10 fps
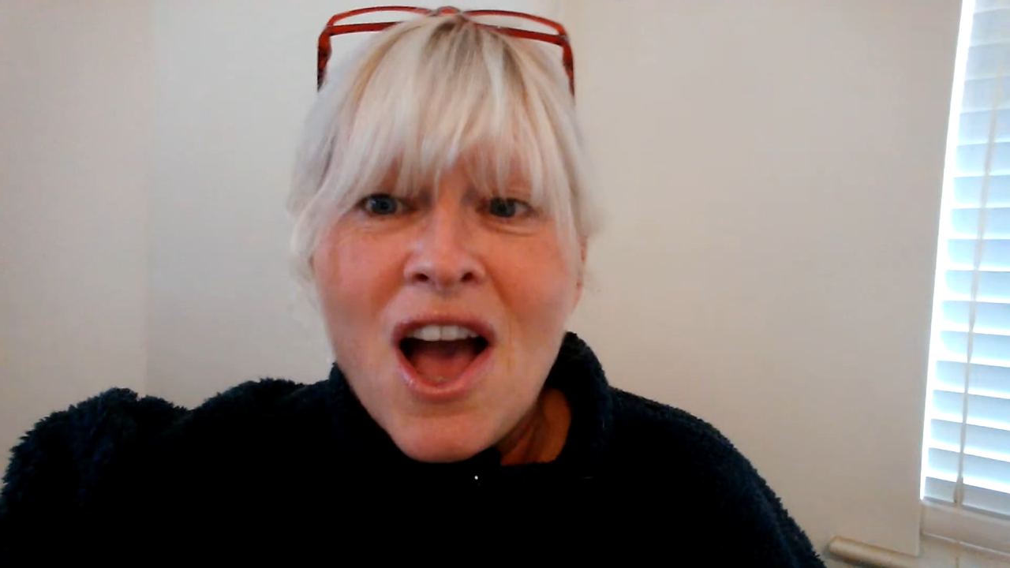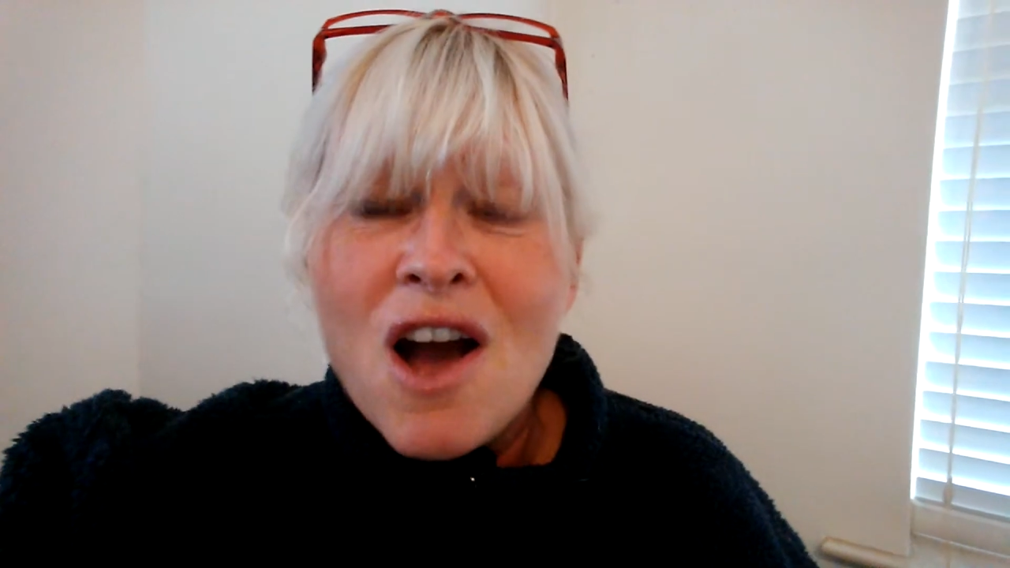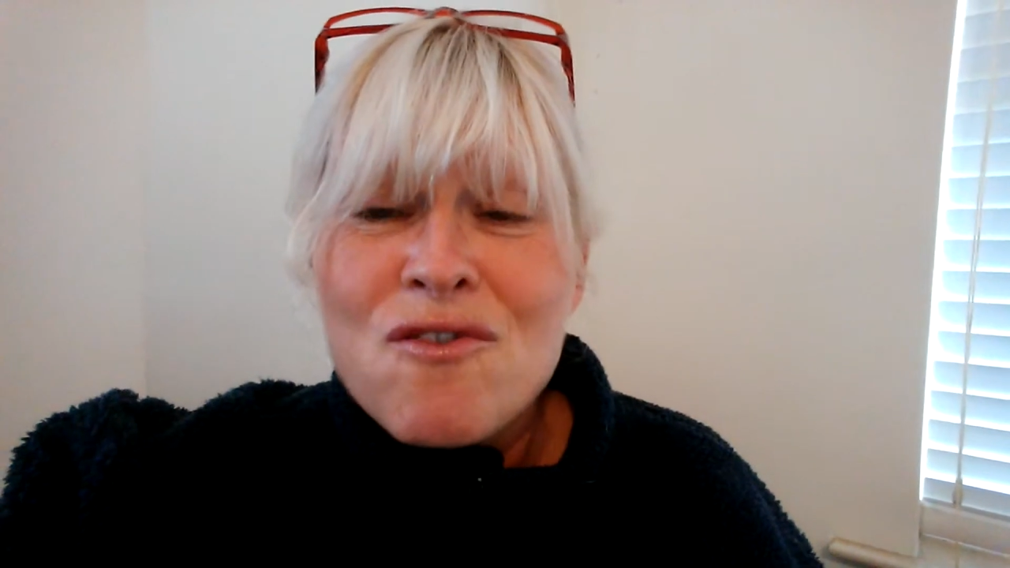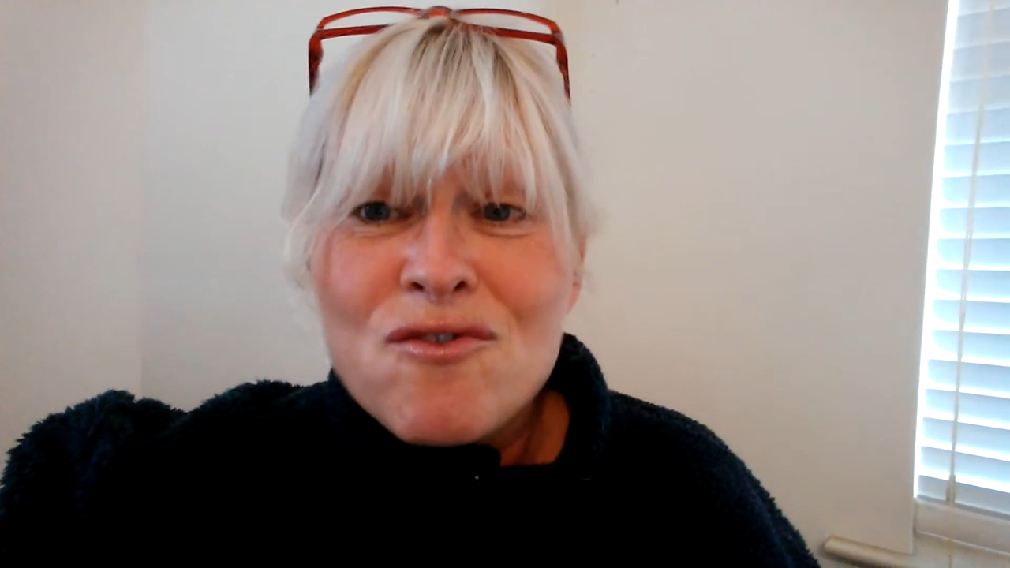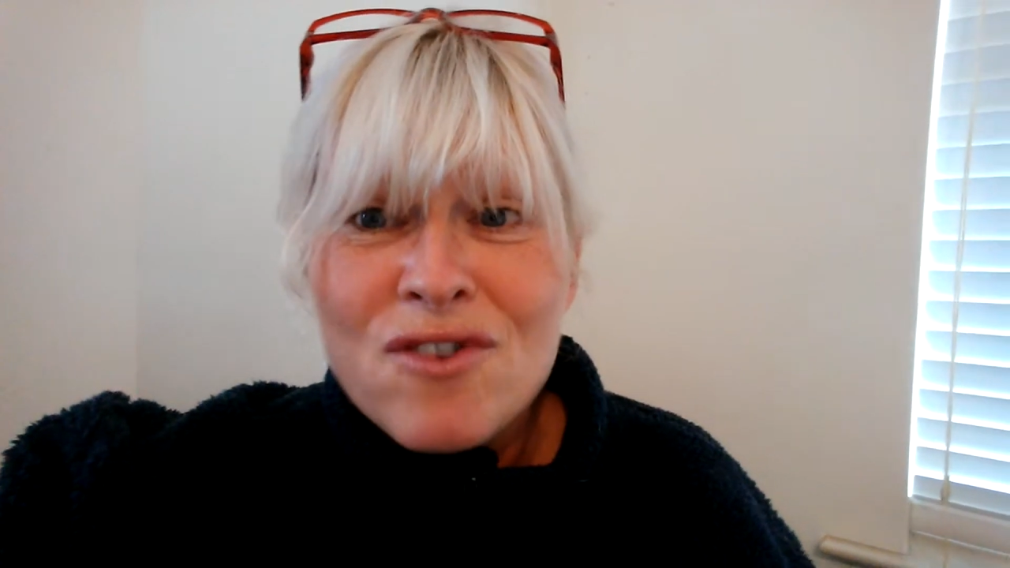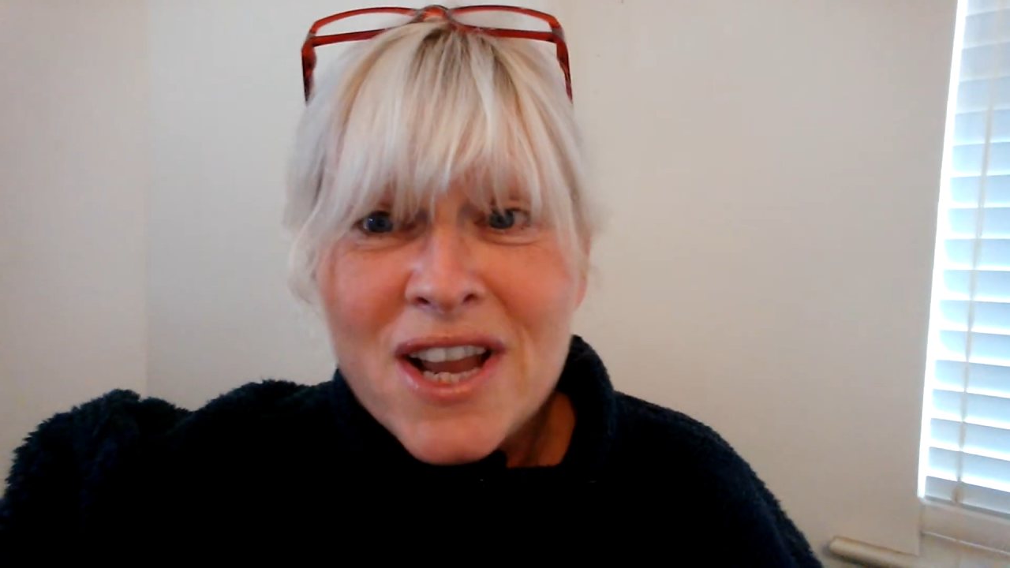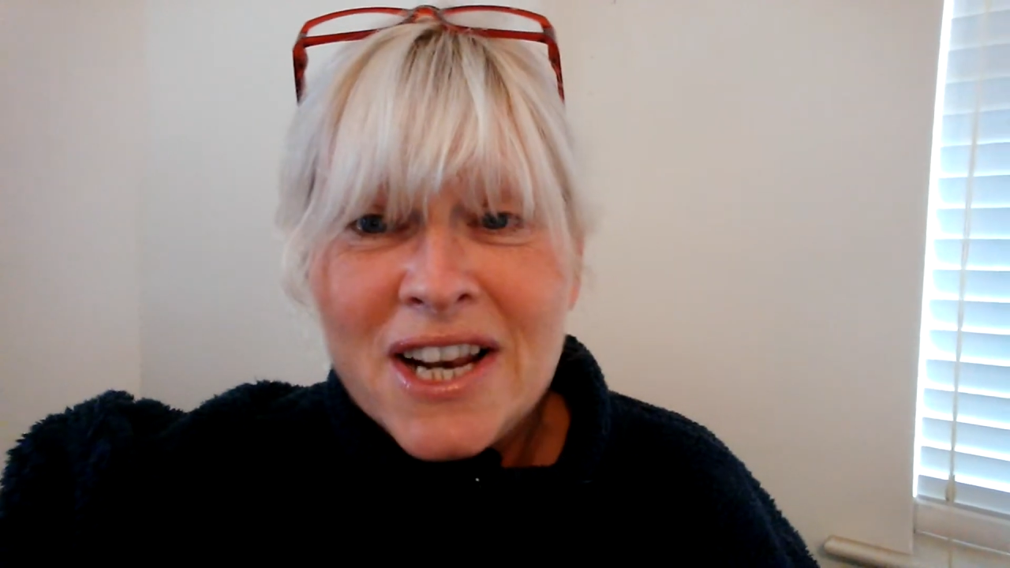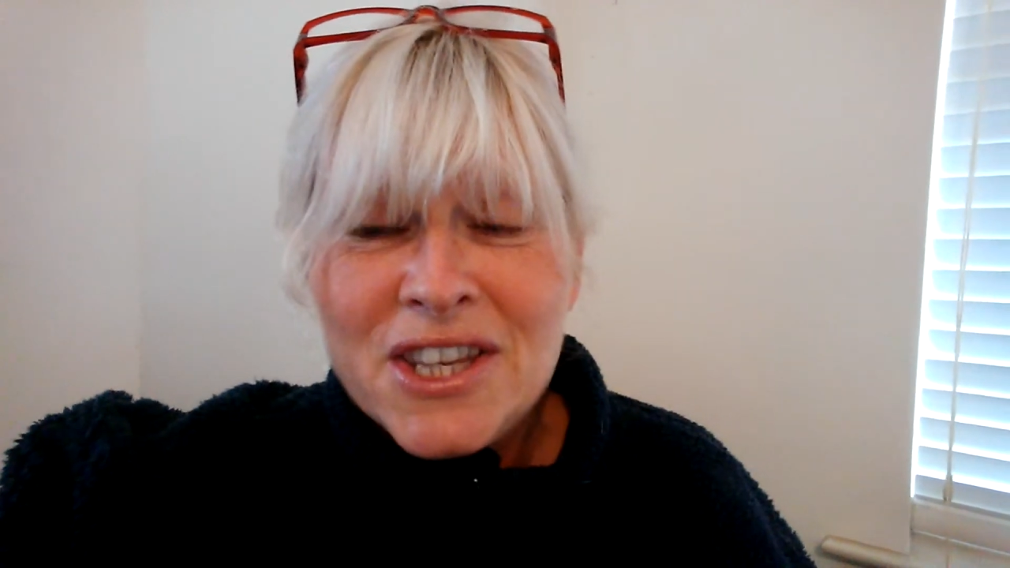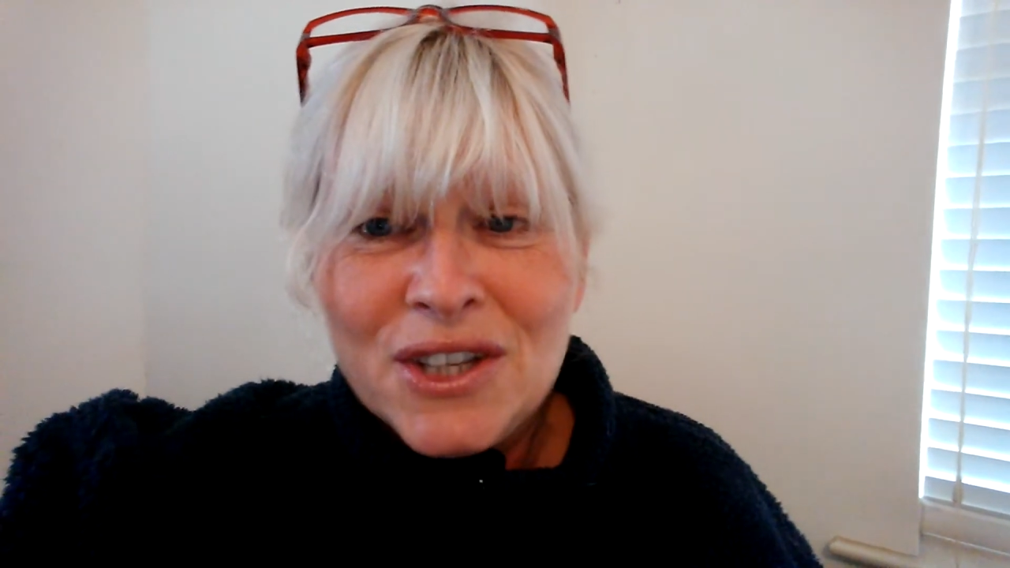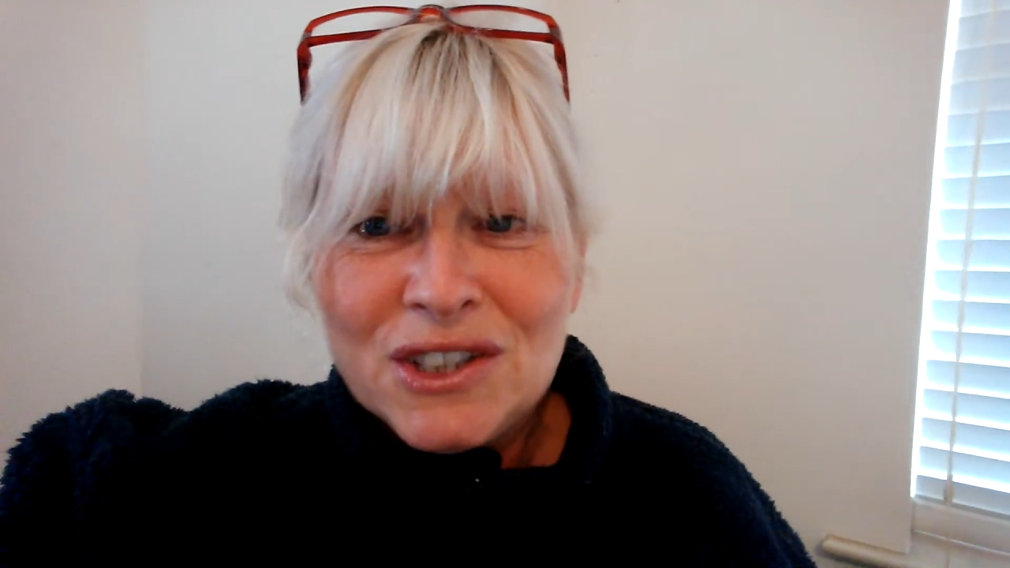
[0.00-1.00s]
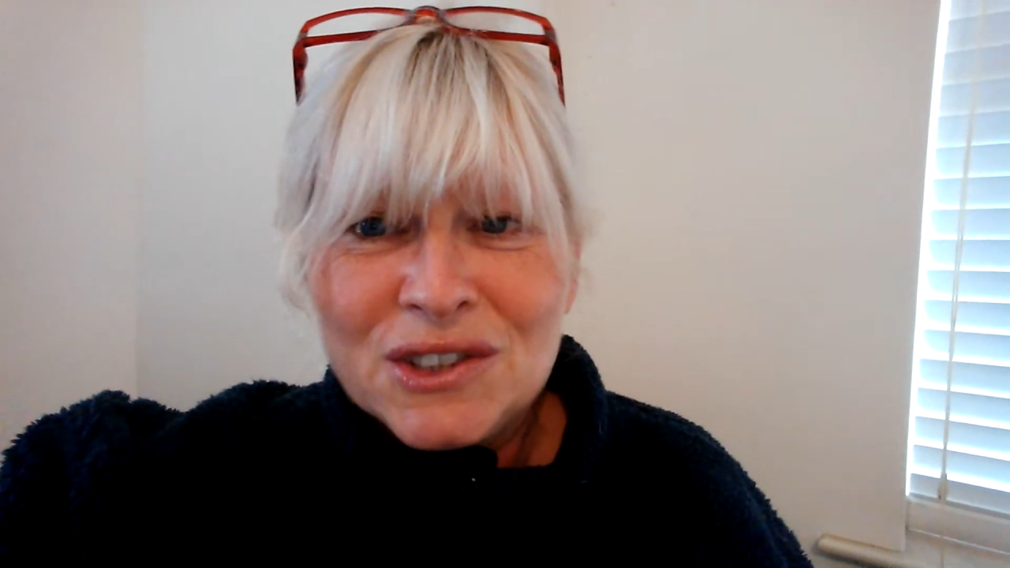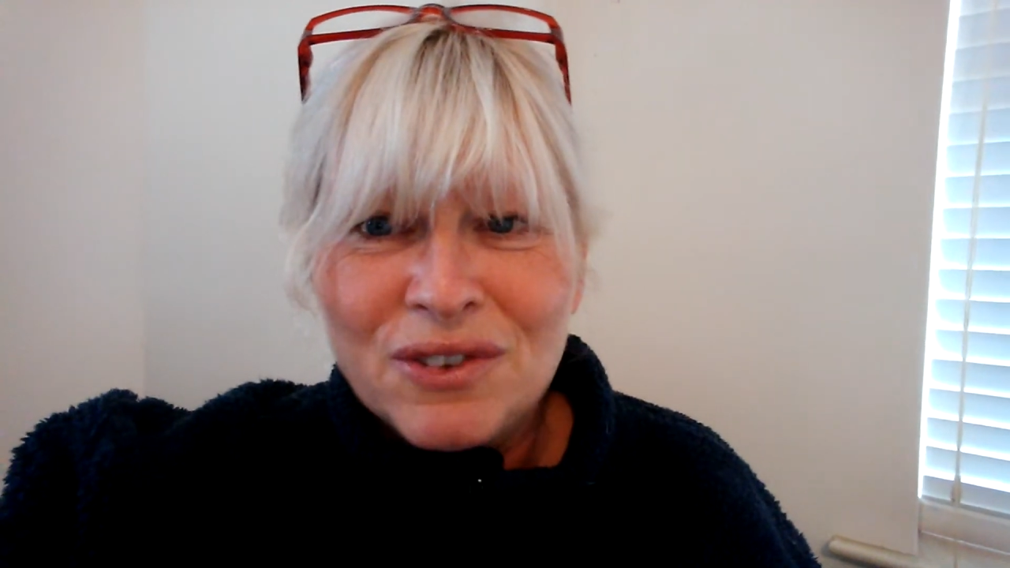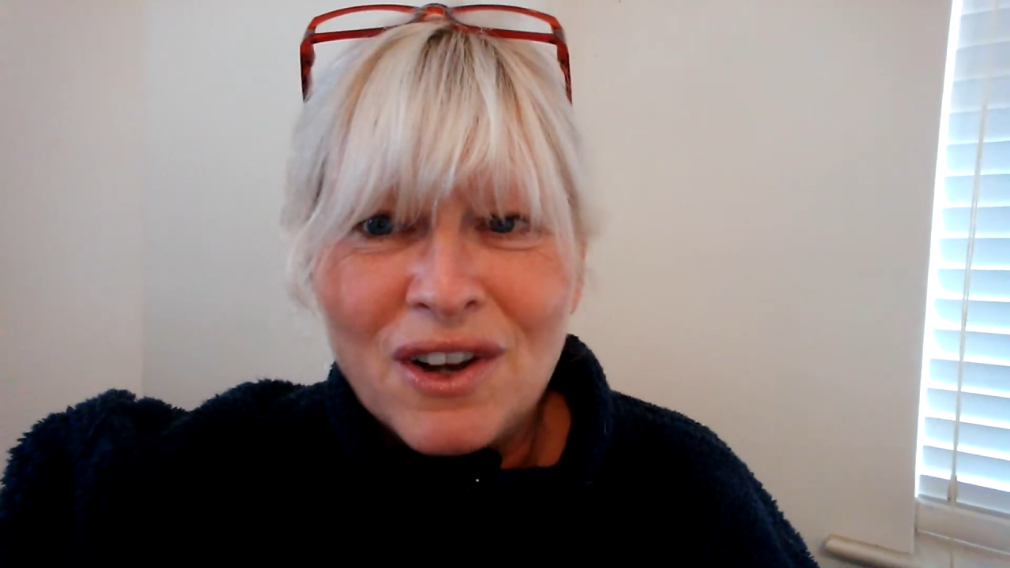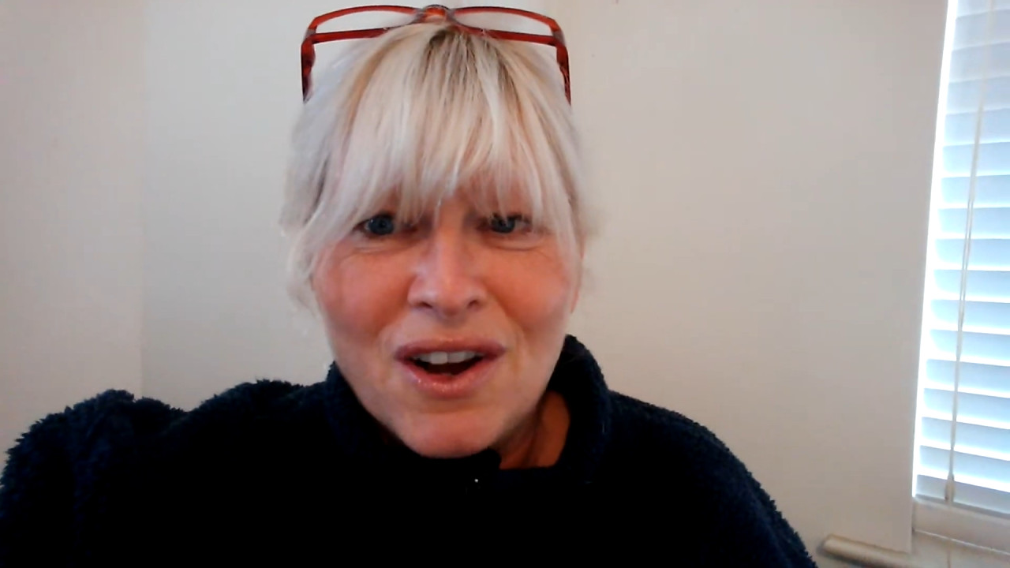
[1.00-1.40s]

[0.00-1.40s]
a really useful